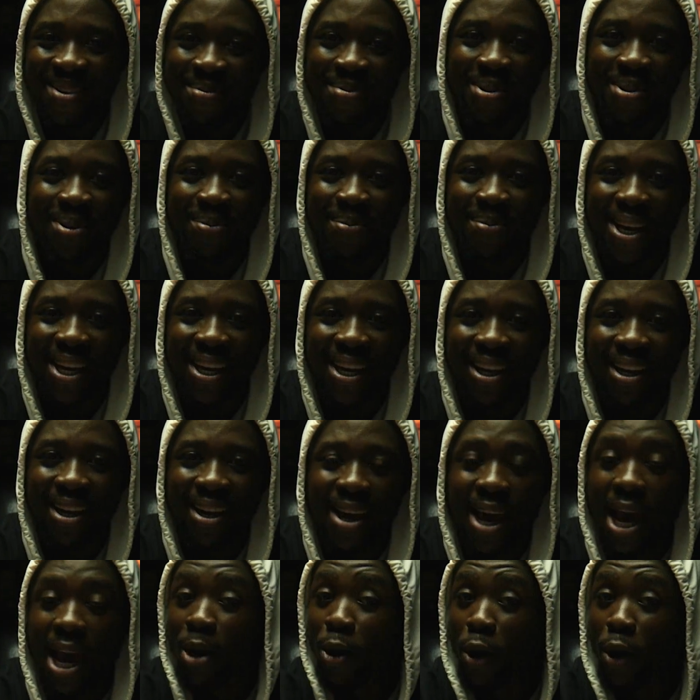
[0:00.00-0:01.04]
filmmaking.
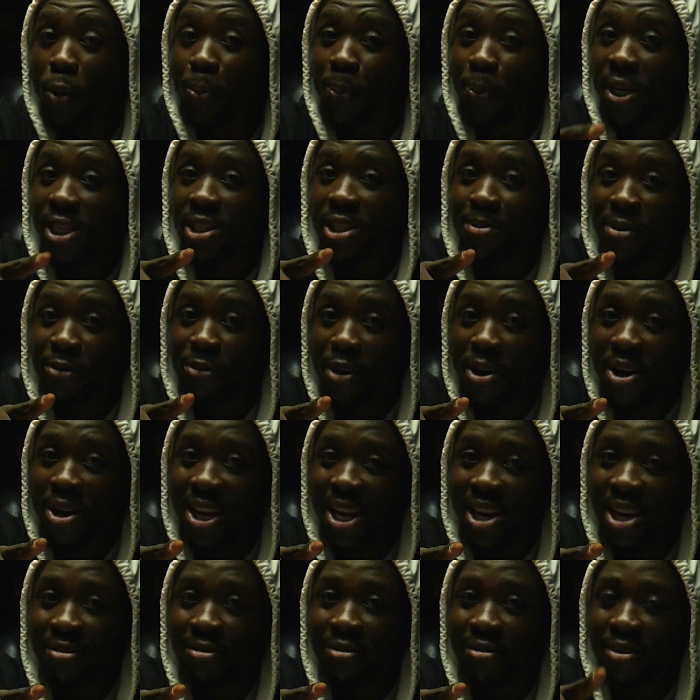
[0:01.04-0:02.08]
And oh, please, before you
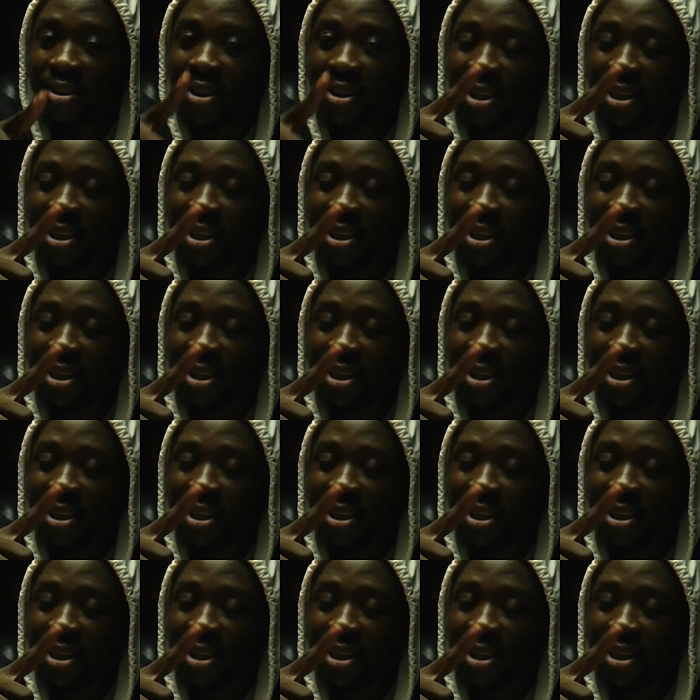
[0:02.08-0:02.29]
leave,